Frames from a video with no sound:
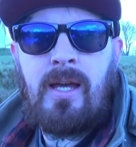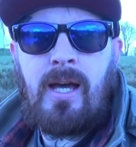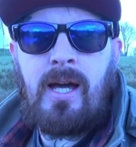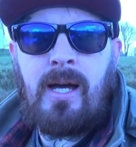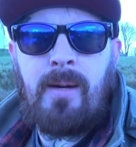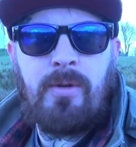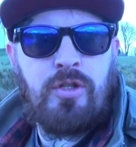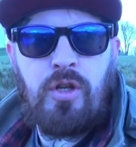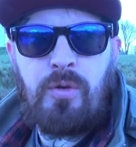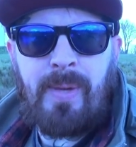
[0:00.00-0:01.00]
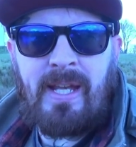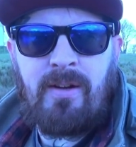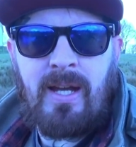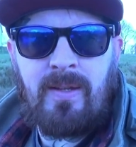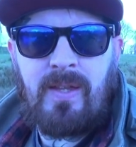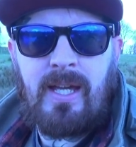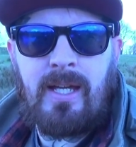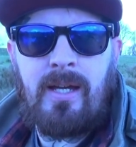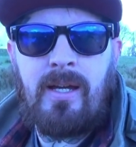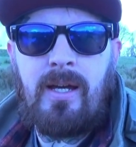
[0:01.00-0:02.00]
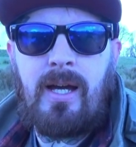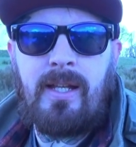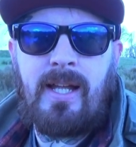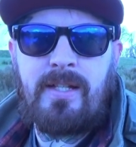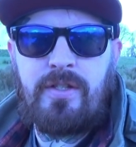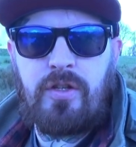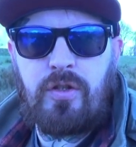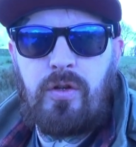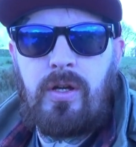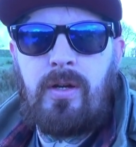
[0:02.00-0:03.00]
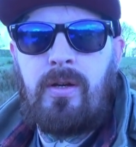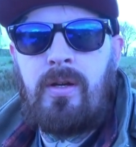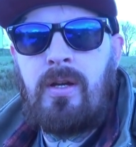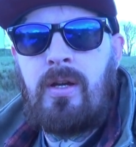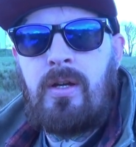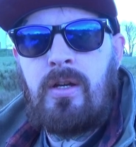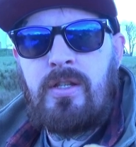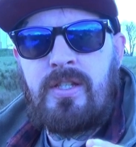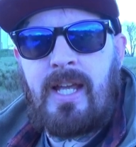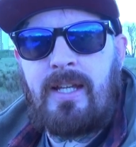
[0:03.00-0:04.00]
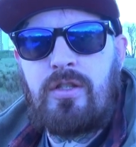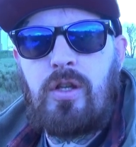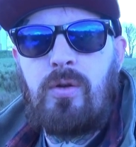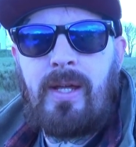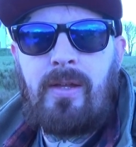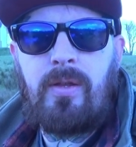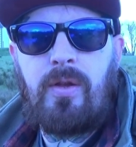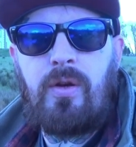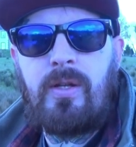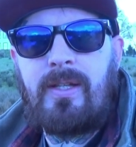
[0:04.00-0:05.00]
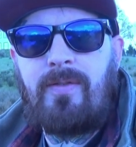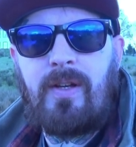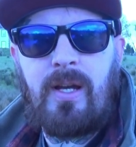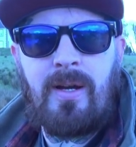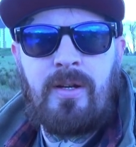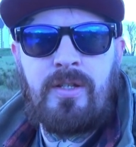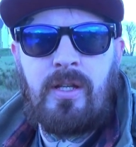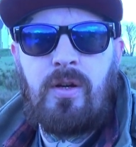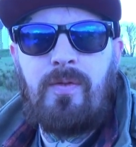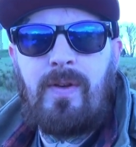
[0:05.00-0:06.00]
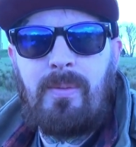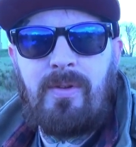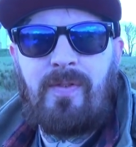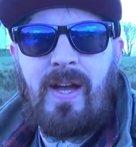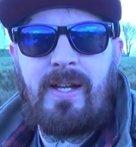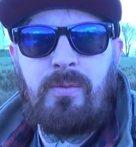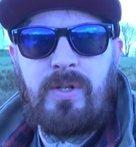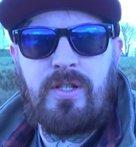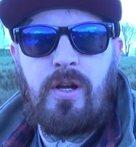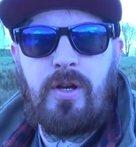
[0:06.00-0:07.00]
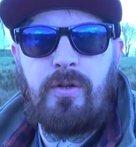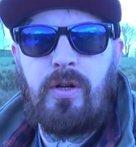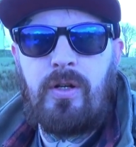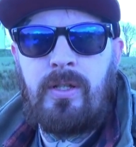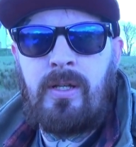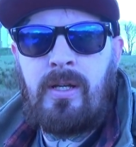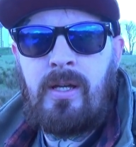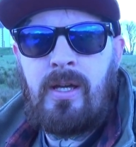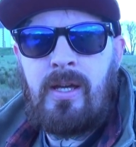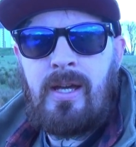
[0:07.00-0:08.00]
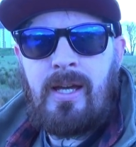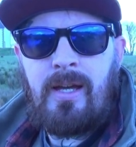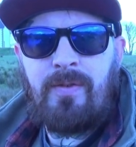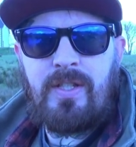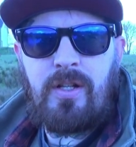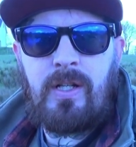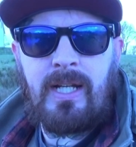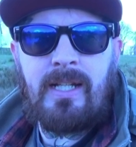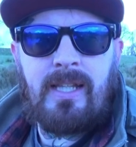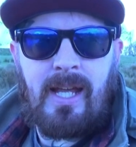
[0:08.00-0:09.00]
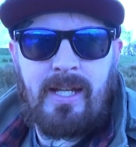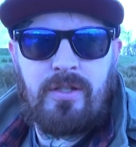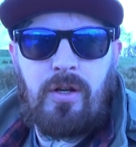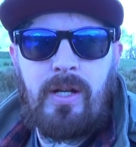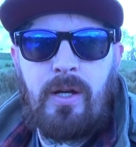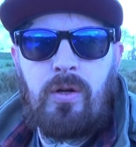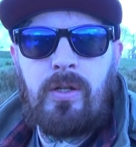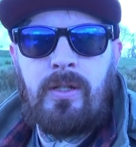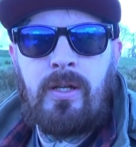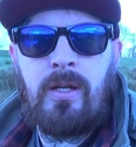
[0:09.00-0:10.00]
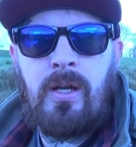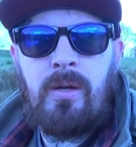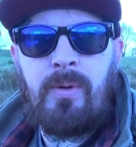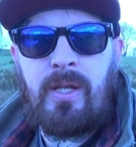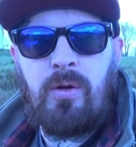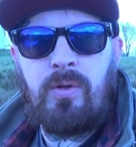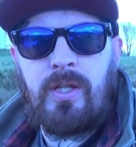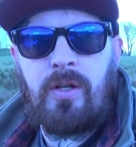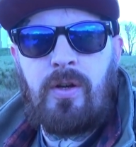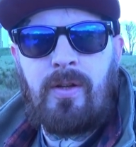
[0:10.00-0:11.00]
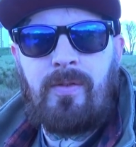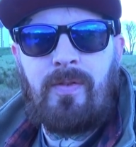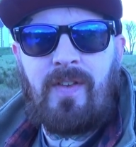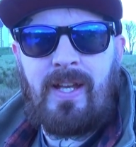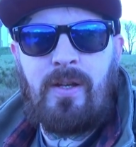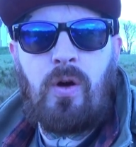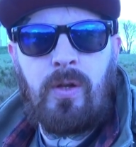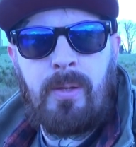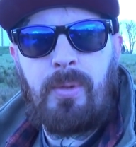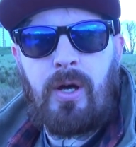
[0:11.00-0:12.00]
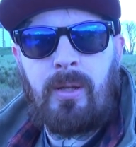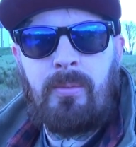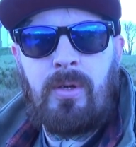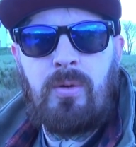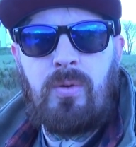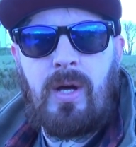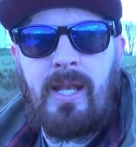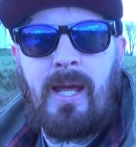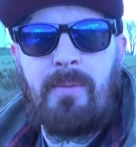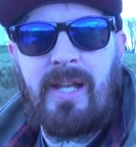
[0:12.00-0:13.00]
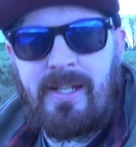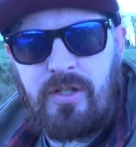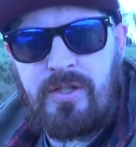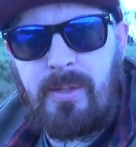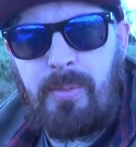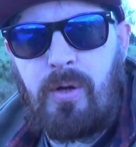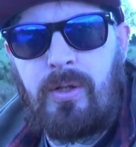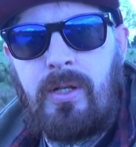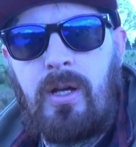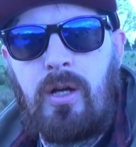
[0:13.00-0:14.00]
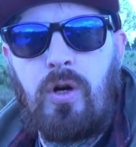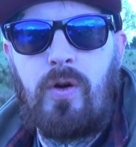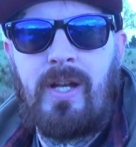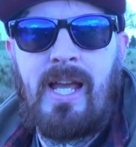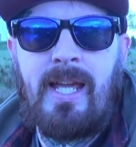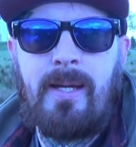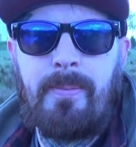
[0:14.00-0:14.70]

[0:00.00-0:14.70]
there's no bead or anything, and that's just going to sink slowly through the different layers, and hopefully we'll find which layer they're on. If we start to get takes early on, we know that they're not feeding on the bottom, and then we'll adjust the bung accordingly.